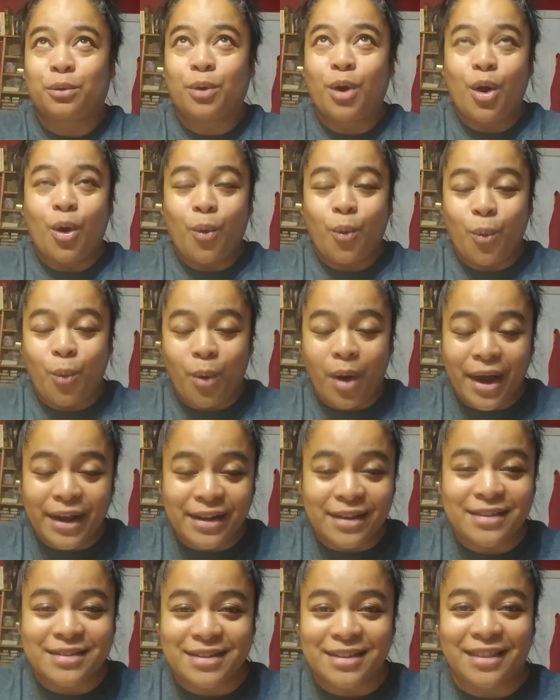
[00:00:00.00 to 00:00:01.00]
what
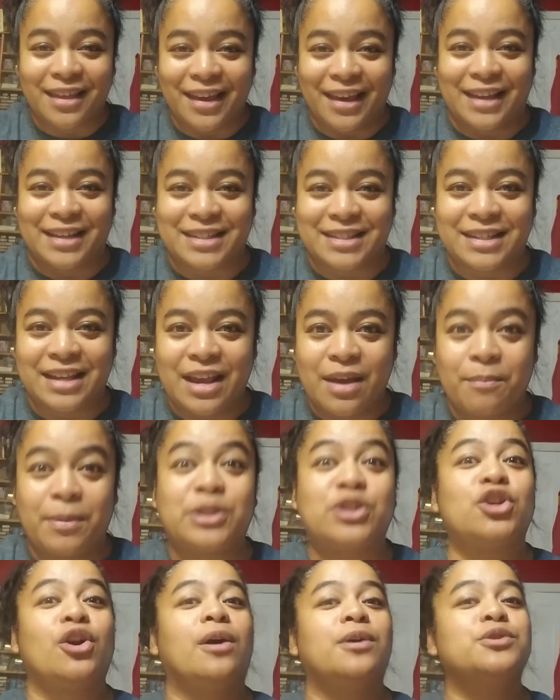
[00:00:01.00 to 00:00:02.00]
is this? But
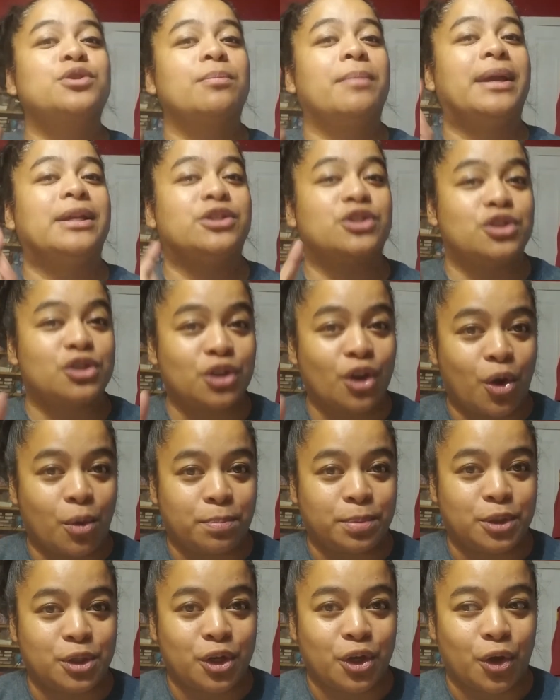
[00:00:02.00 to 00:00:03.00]
she also made soap
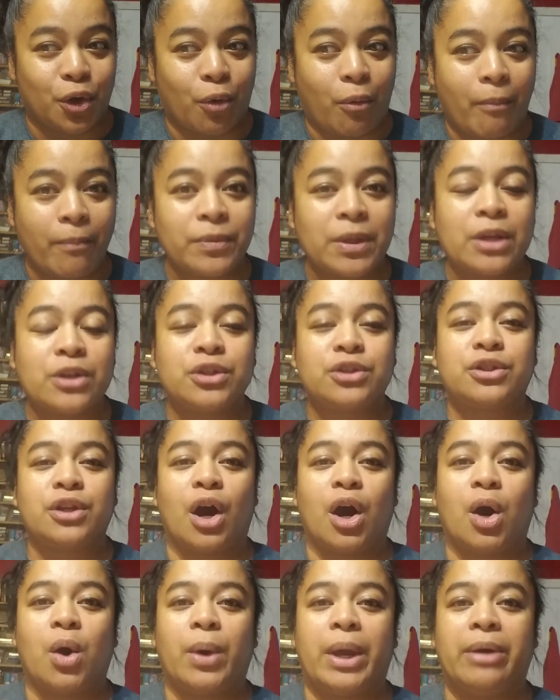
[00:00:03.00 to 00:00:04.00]
too.
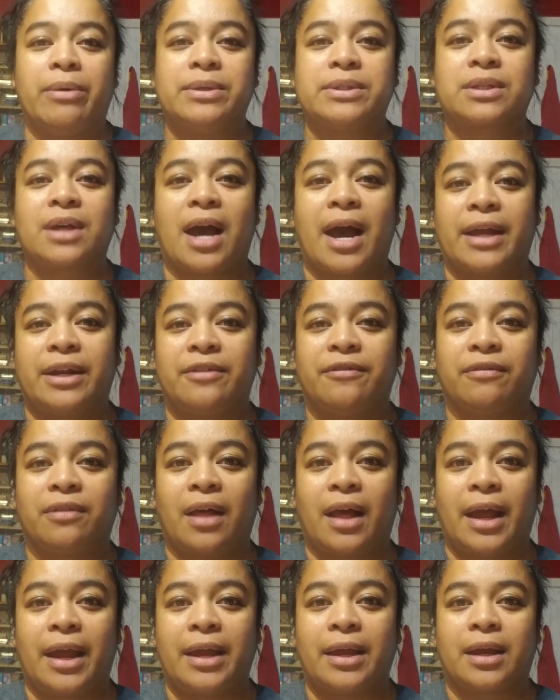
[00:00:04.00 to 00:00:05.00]
So it was kind of
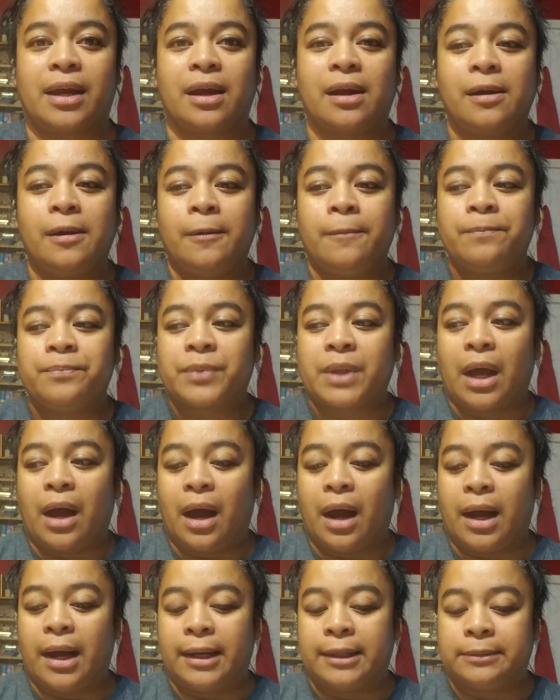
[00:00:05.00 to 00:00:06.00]
like,
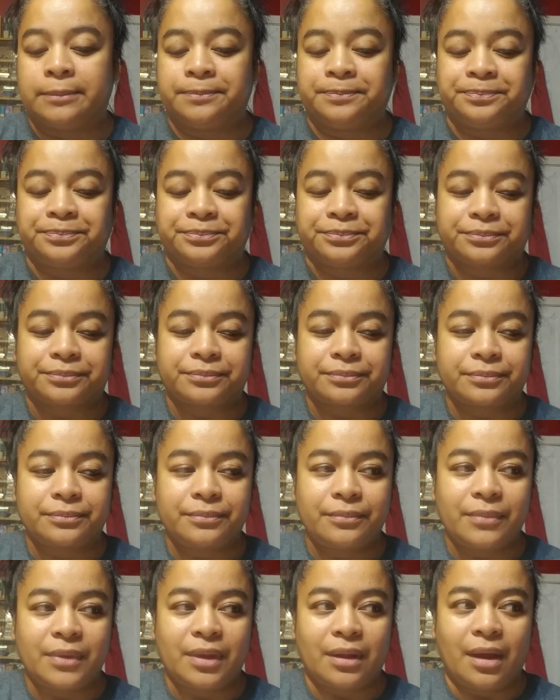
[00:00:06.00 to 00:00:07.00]
I
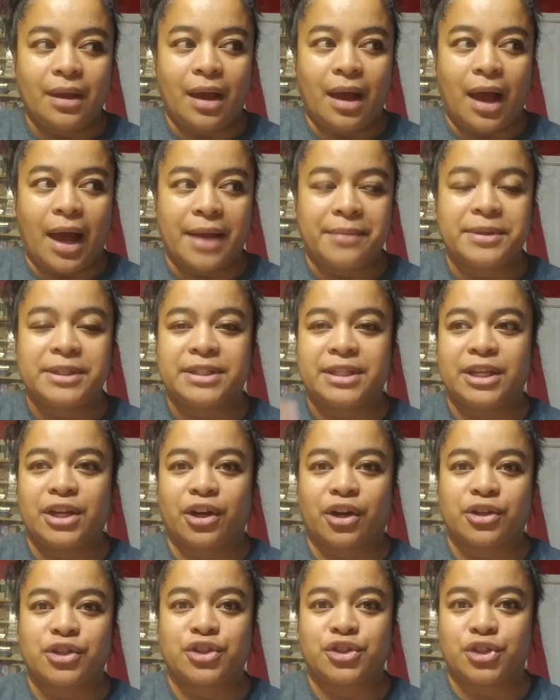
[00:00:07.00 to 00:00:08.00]
would see
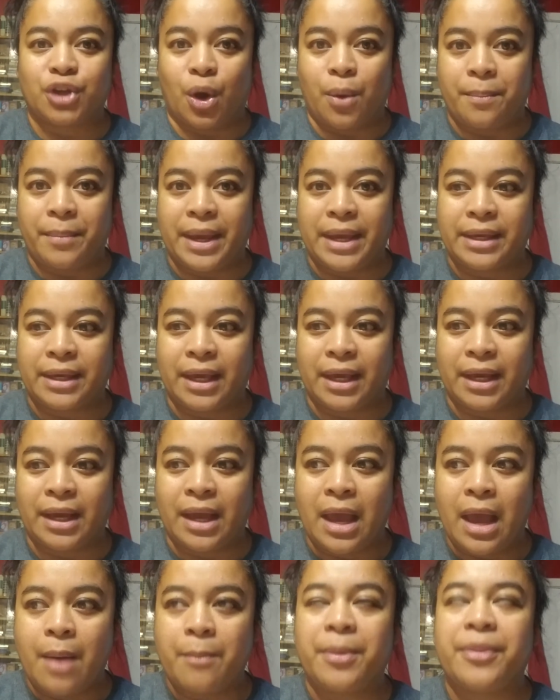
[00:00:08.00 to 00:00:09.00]
her soap making,
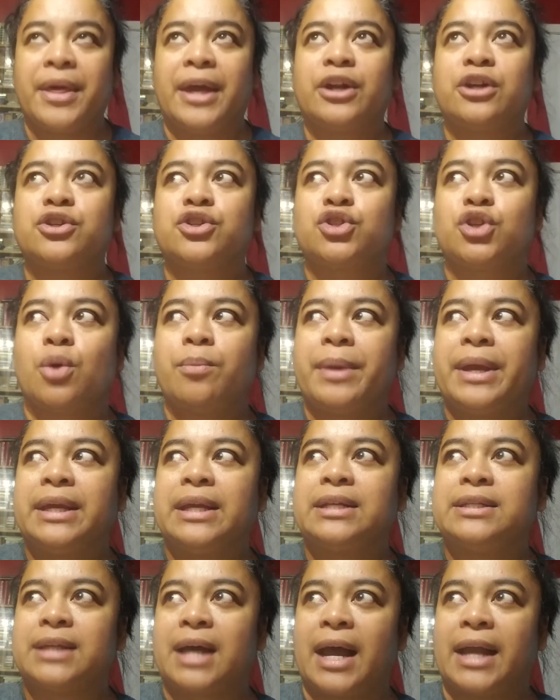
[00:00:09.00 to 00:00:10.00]
but then her soap
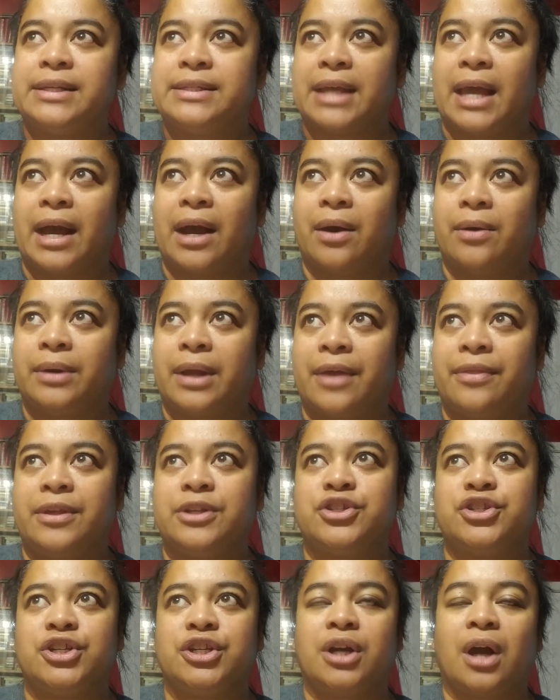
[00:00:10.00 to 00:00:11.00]
making died down, and then
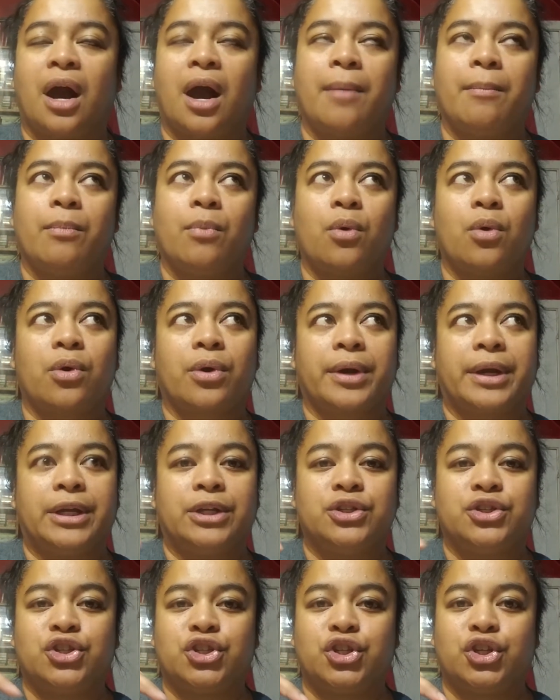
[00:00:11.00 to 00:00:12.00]
she got more
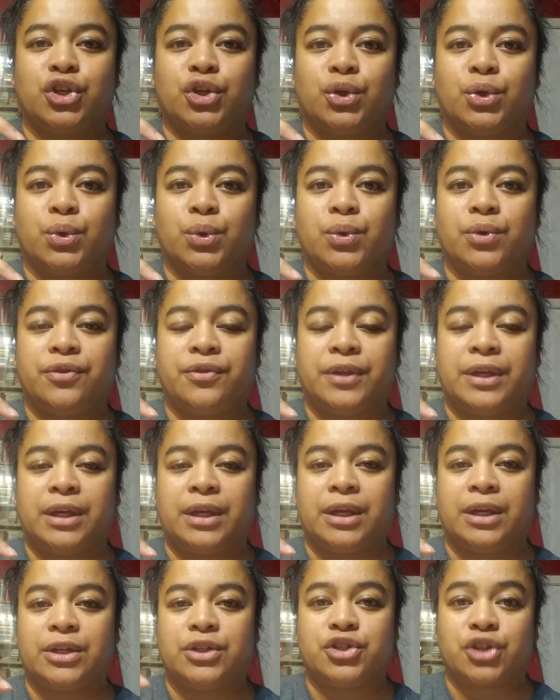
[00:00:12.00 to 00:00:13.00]
into
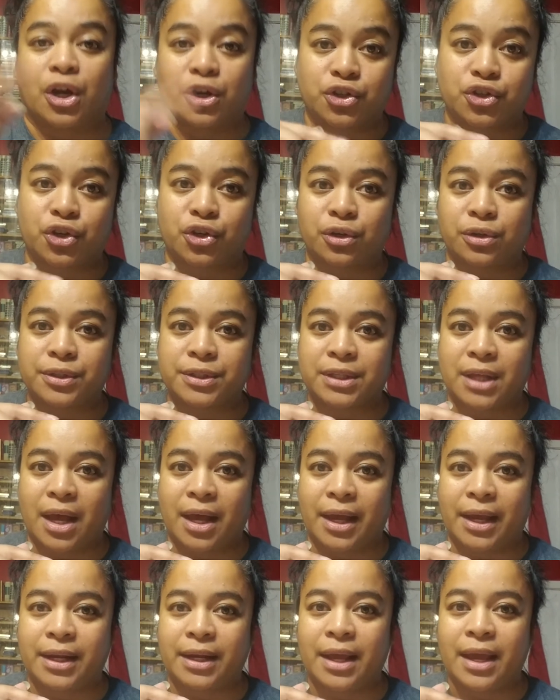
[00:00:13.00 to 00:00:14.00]
the junk journal
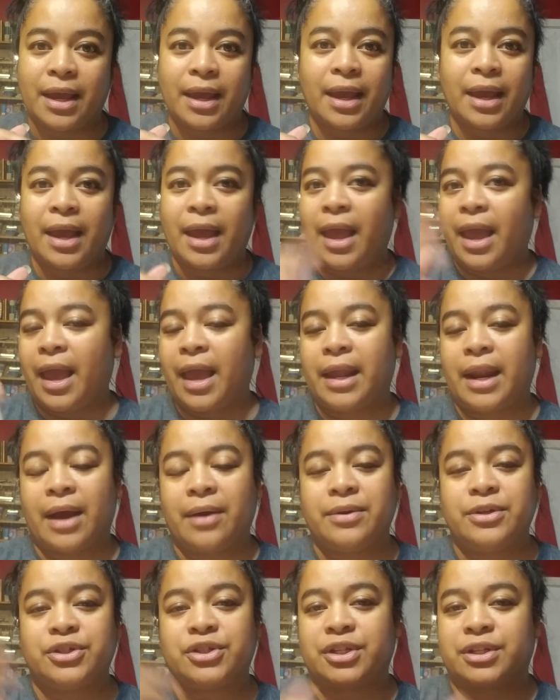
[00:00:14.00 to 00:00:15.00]
side, and I
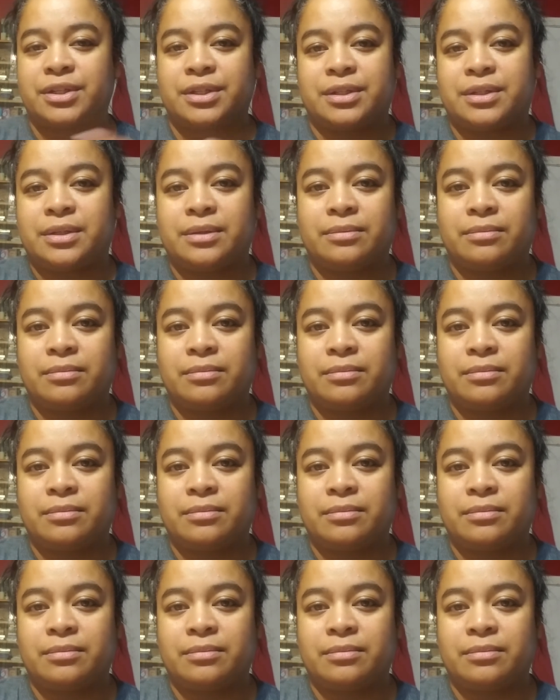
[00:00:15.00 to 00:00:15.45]
was just,